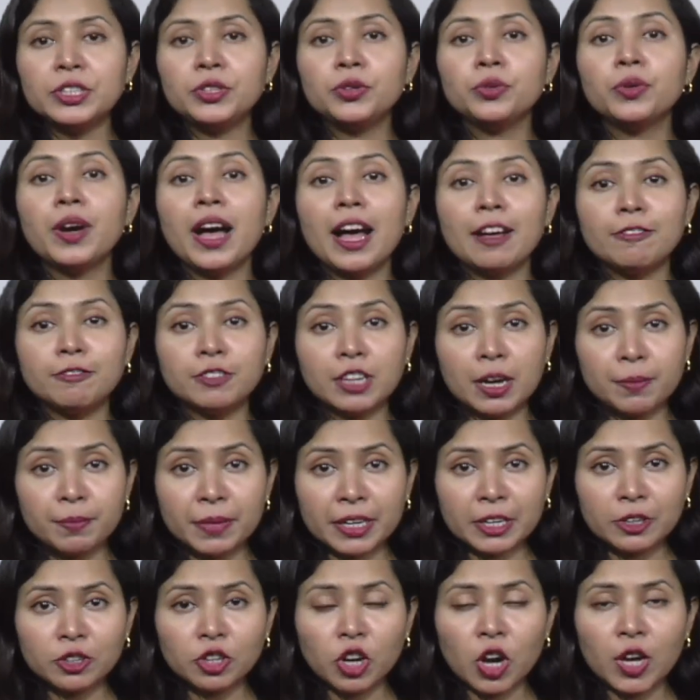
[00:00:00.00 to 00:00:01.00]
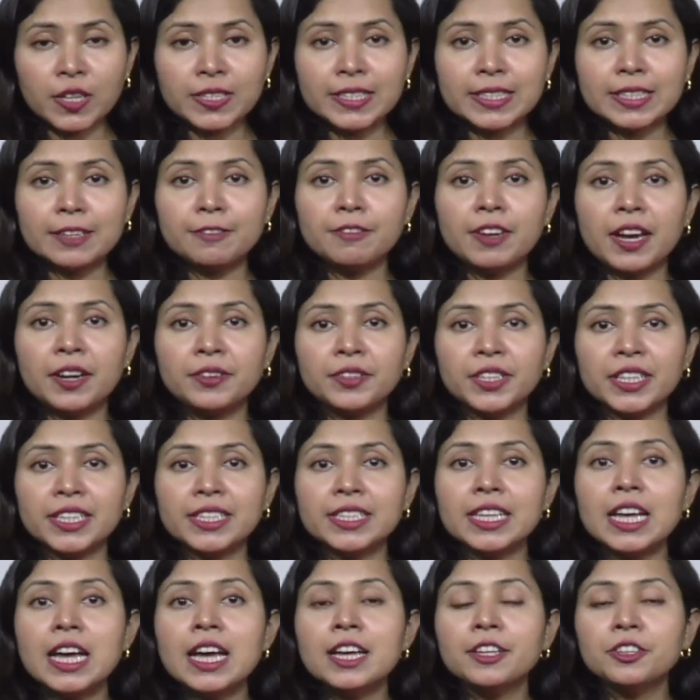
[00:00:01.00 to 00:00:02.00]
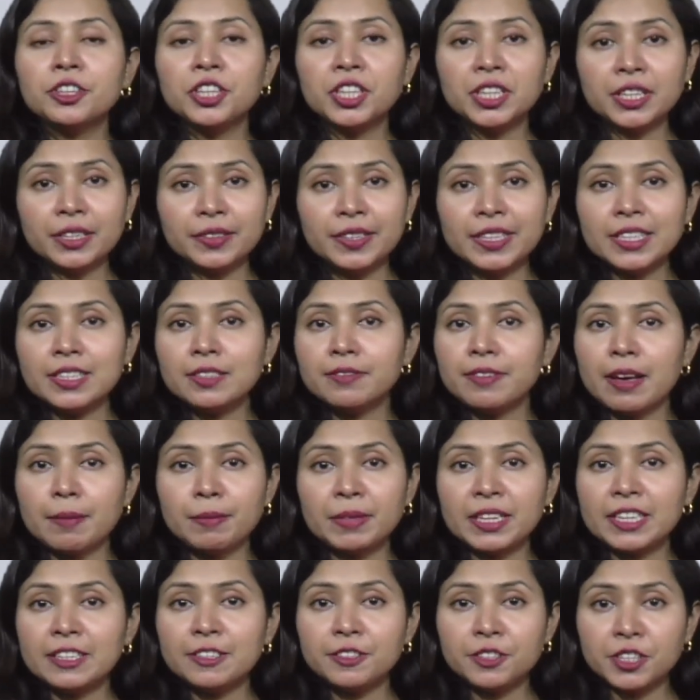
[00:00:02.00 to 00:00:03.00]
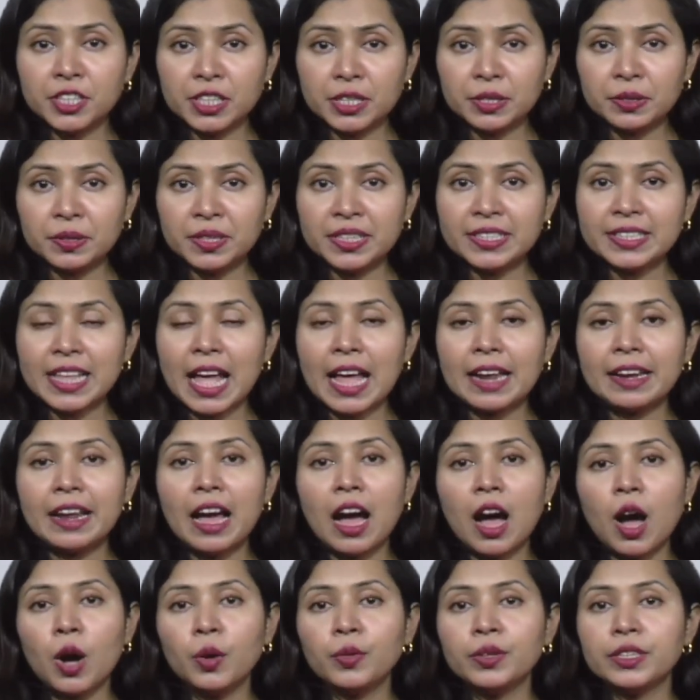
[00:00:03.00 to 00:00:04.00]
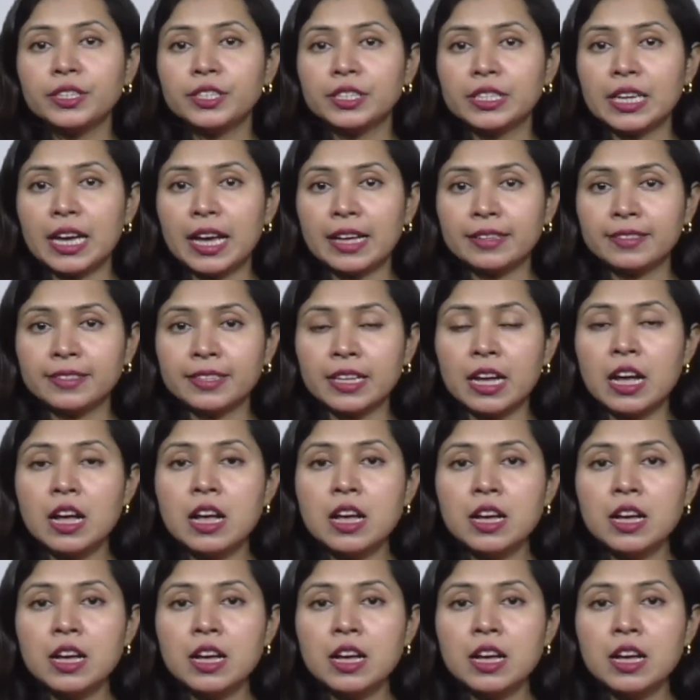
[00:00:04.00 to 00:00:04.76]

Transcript: you have come across the various theories, feminist theories, and how it has,